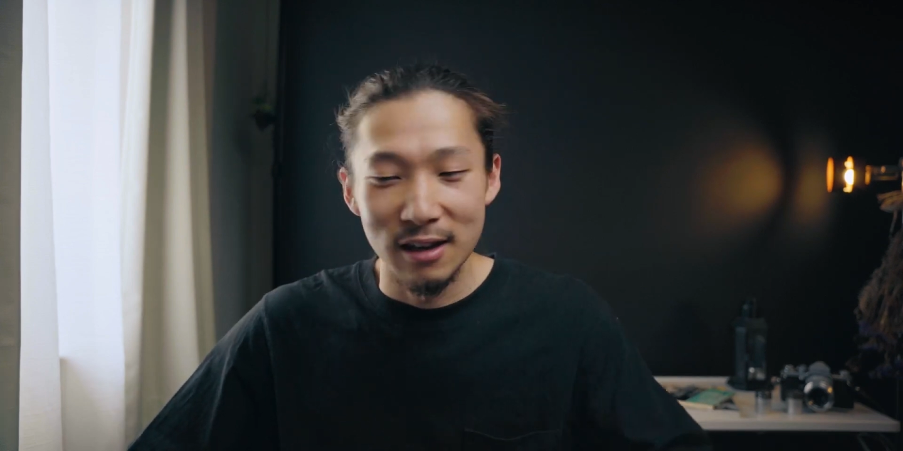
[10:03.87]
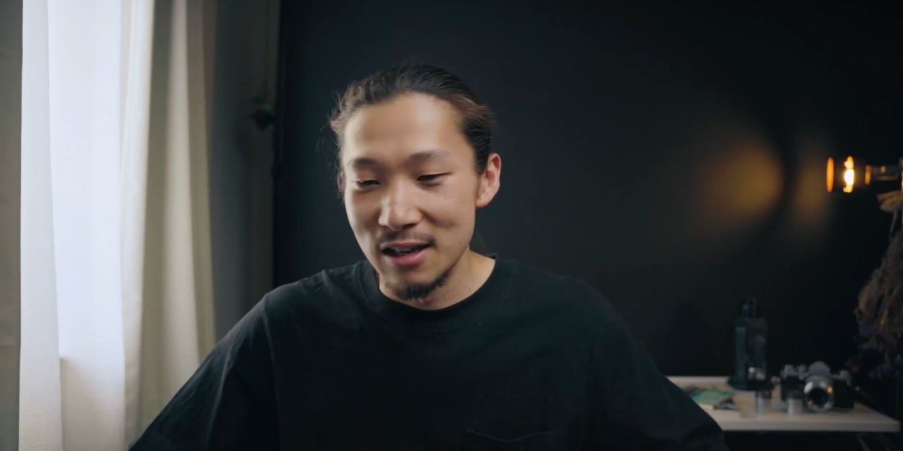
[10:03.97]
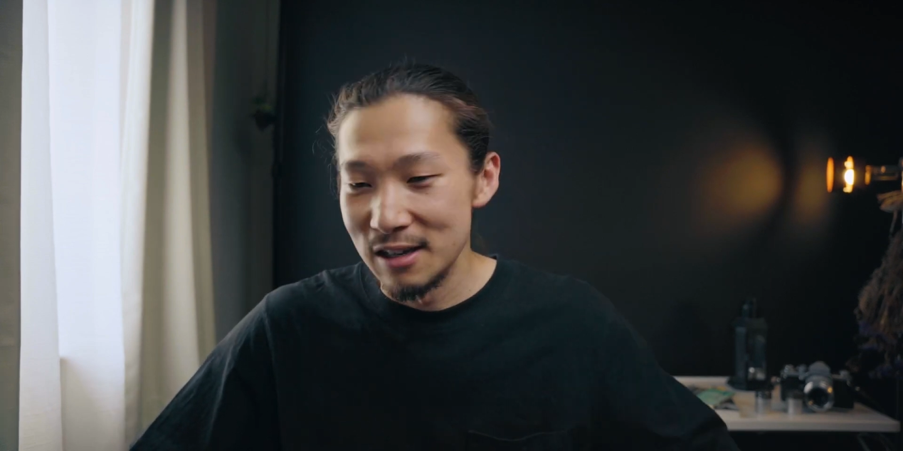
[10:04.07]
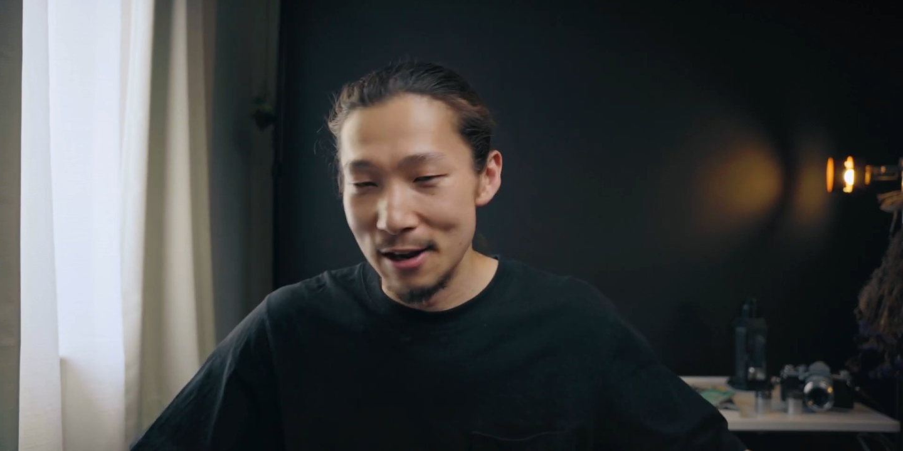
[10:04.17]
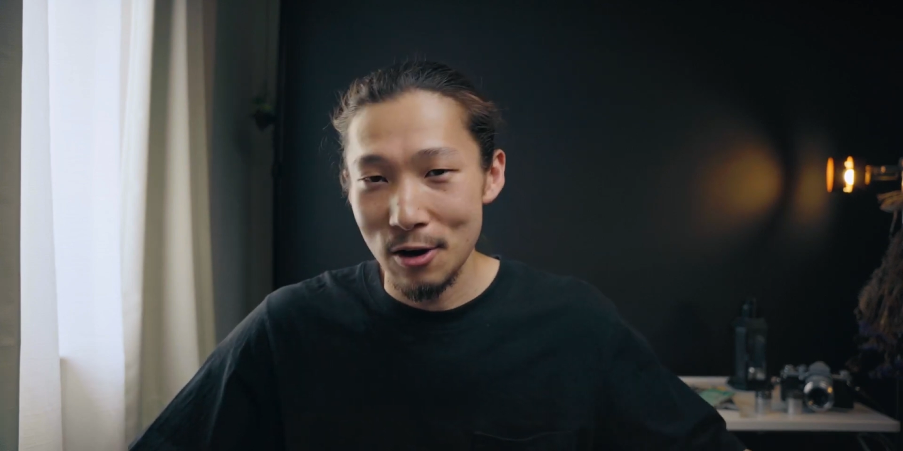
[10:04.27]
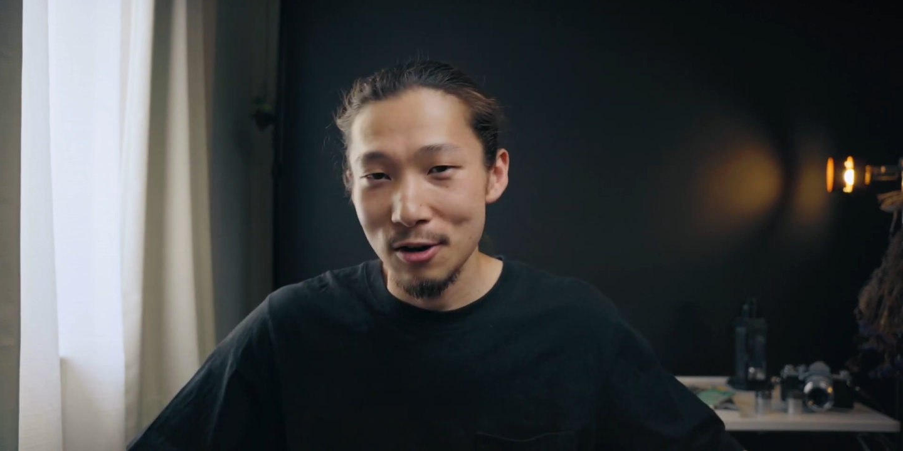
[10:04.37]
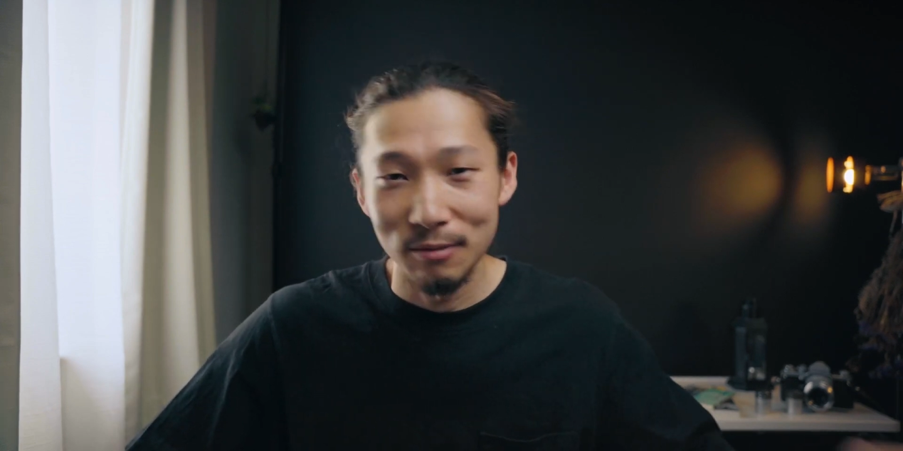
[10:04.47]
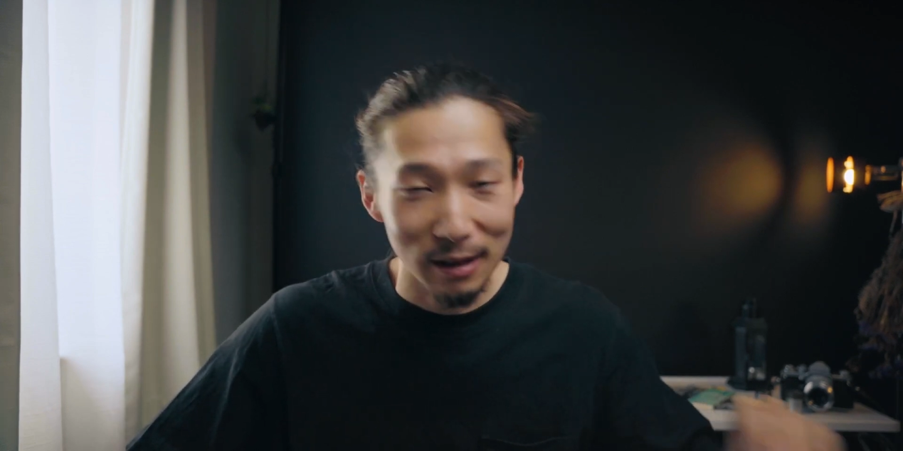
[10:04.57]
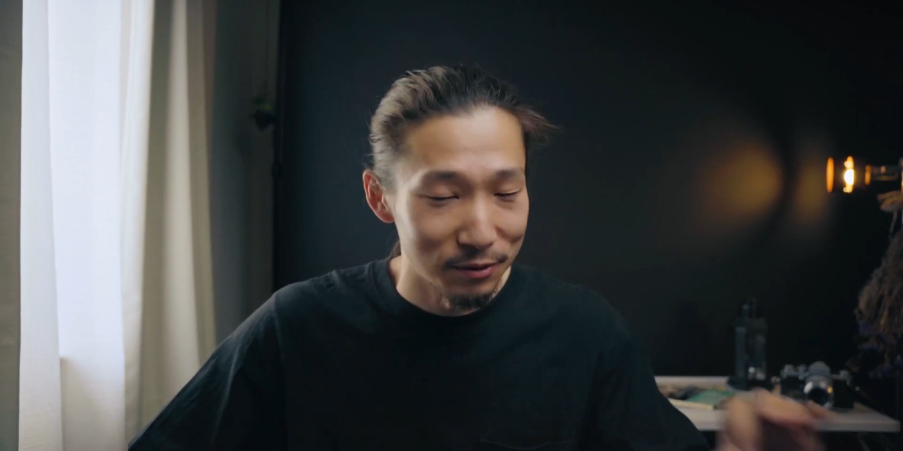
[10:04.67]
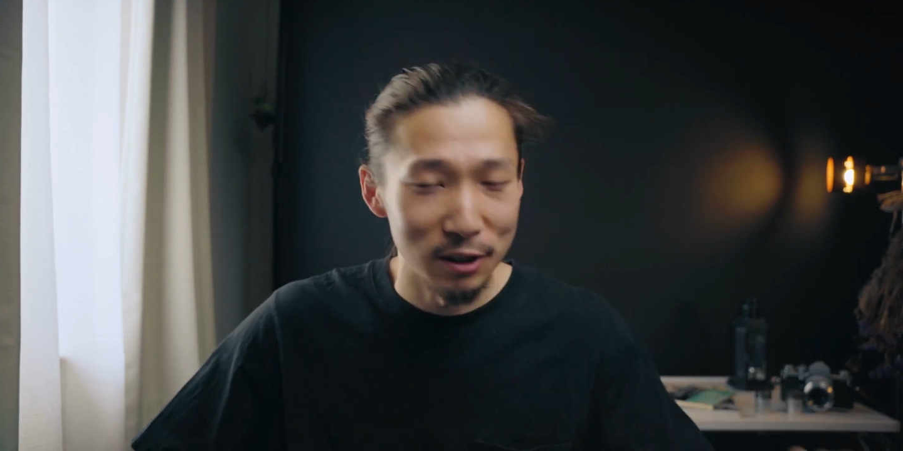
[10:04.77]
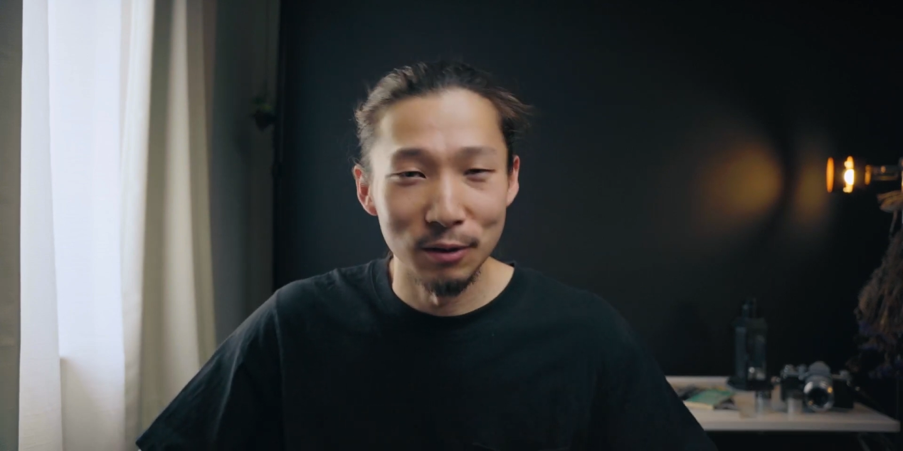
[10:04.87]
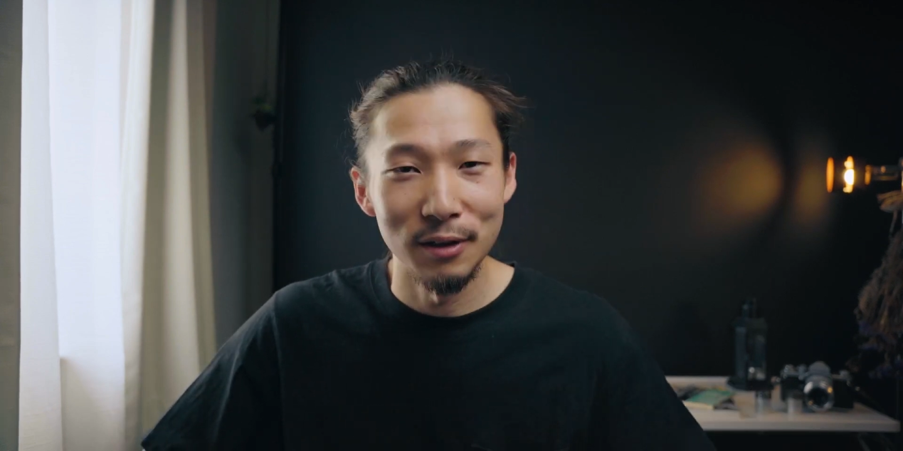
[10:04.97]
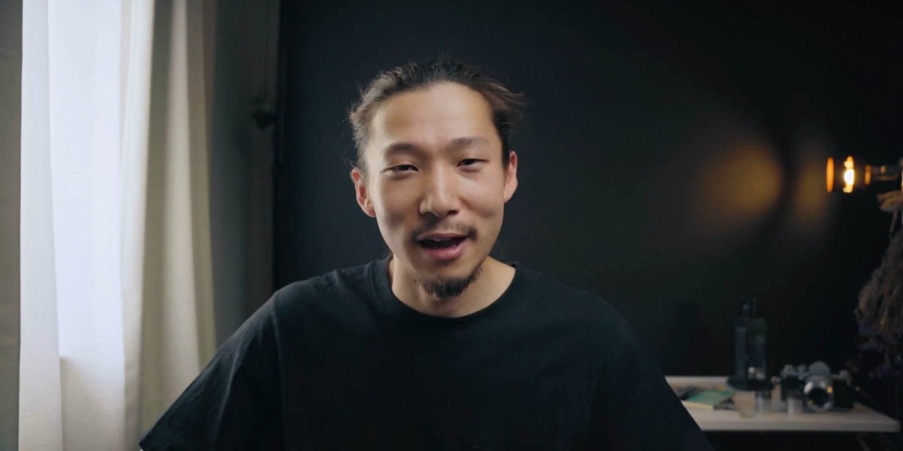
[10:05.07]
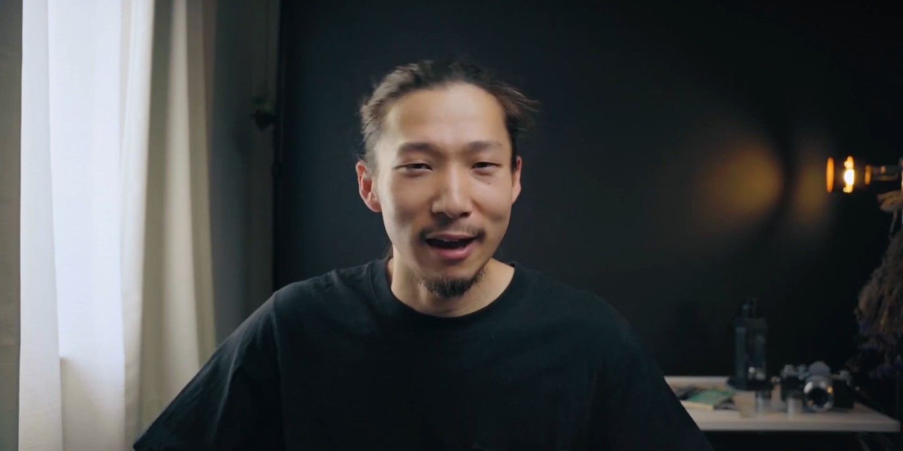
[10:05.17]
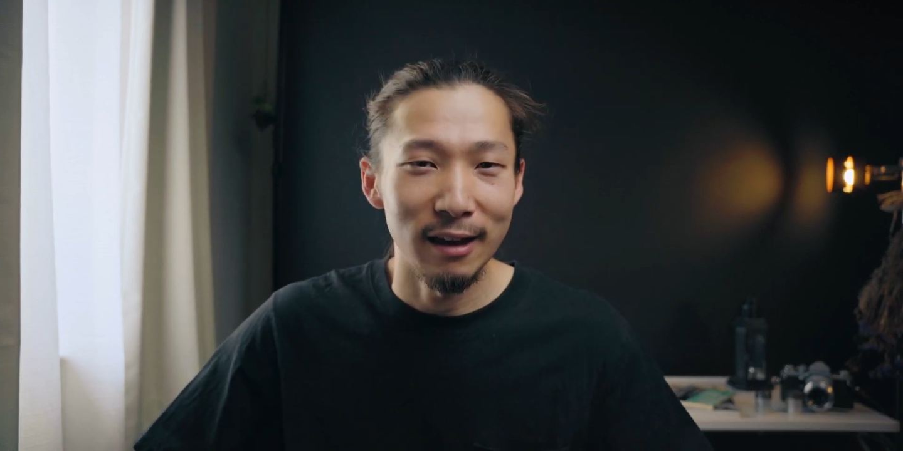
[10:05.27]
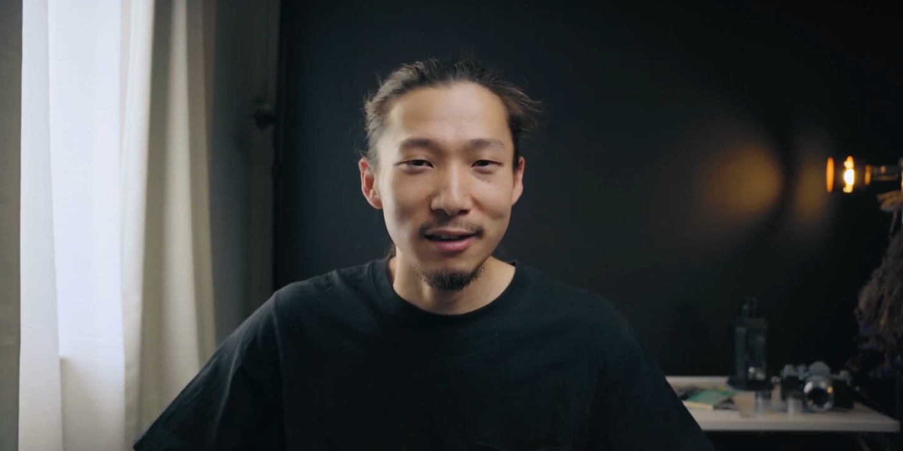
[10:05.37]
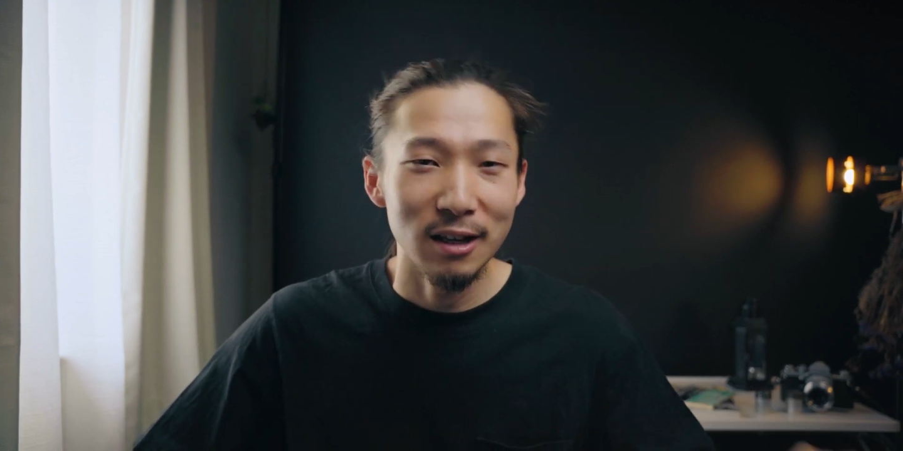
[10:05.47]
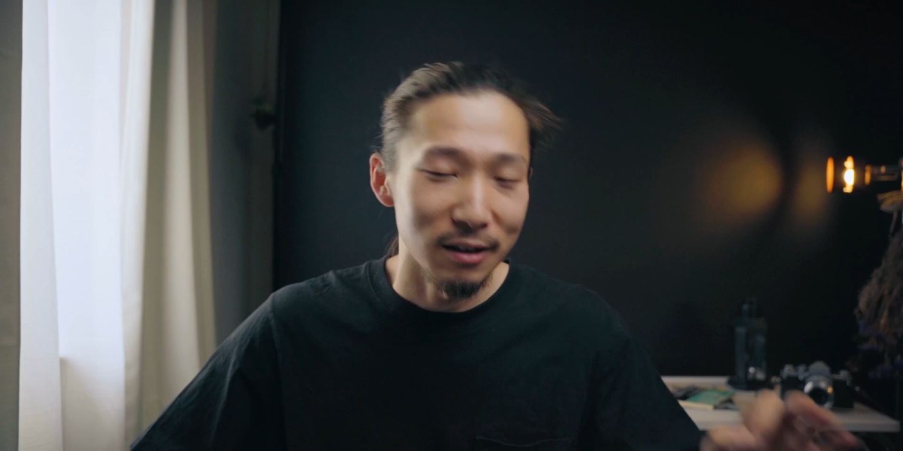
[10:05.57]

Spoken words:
here until the end,